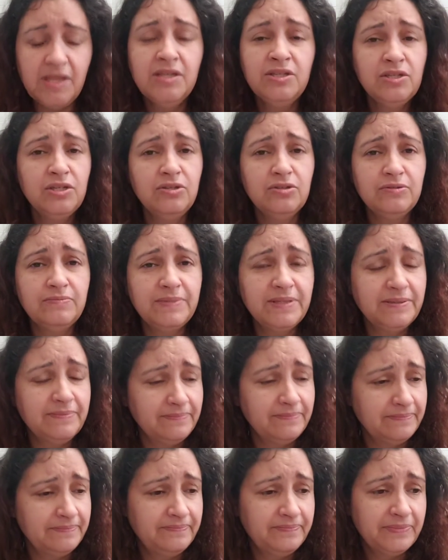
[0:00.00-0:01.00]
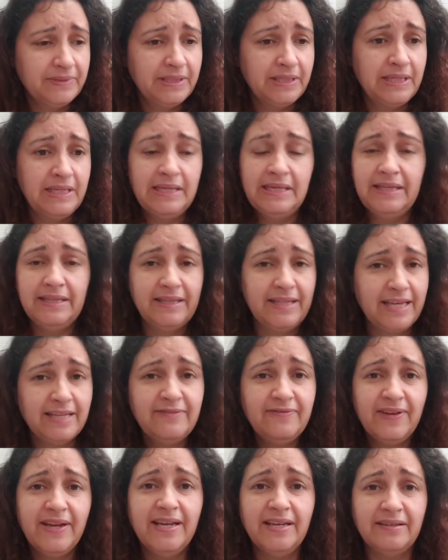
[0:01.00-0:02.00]
Excuse me.
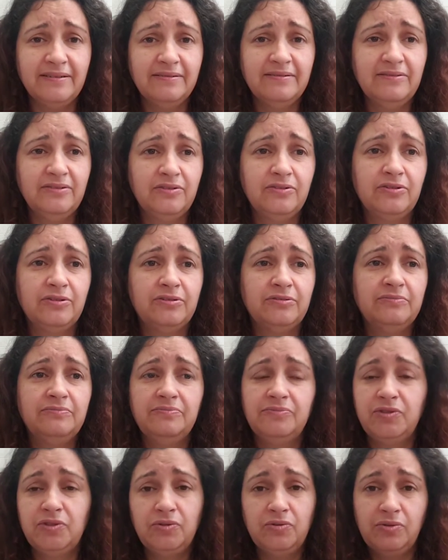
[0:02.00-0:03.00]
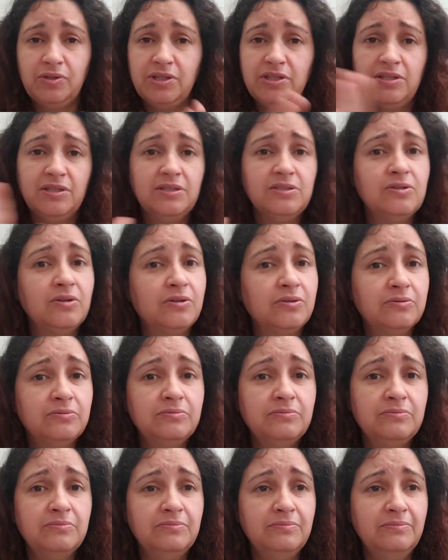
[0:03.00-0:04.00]
That's fine, you know, to each its own.
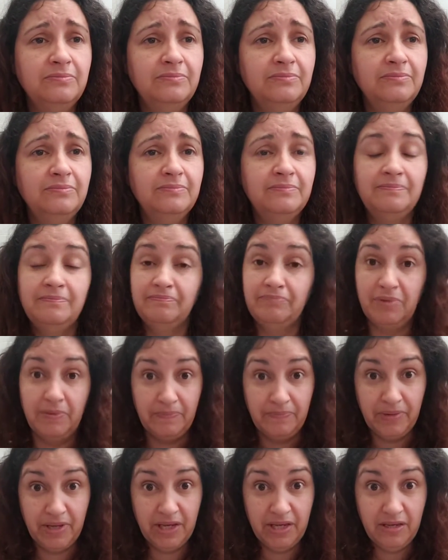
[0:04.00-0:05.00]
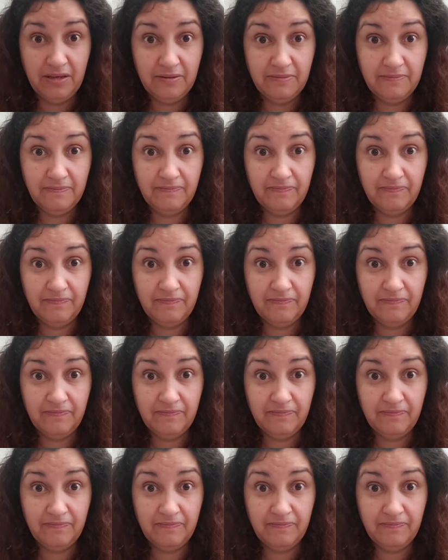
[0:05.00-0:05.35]
But me